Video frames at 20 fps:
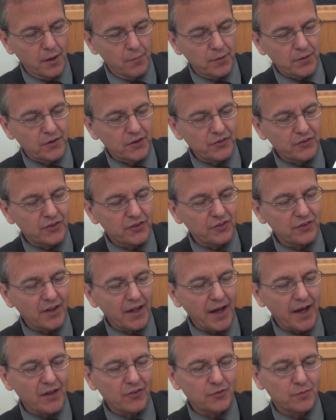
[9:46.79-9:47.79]
but this
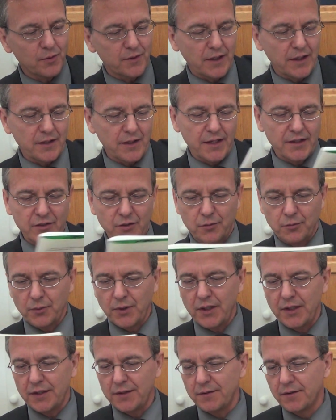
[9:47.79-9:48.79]
last one I'd like to
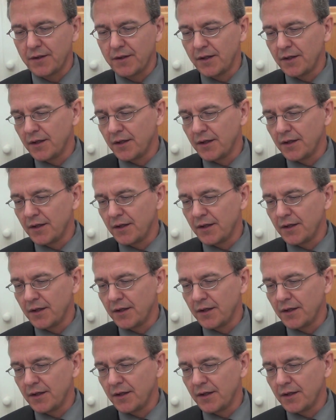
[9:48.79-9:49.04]
read.